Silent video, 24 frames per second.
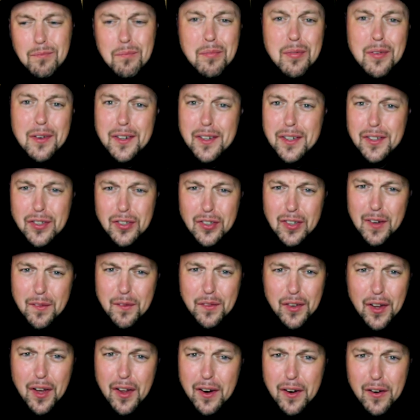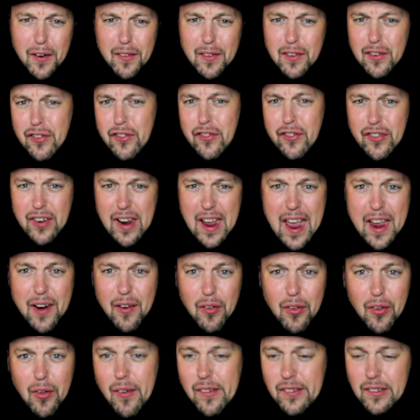pretty sure I've done it on this
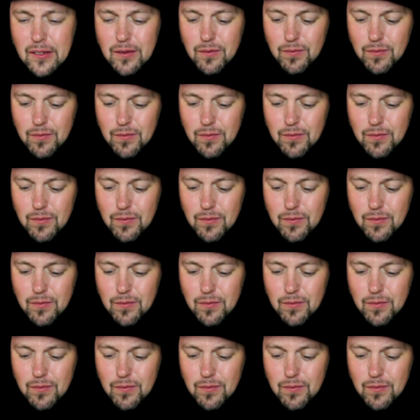channel.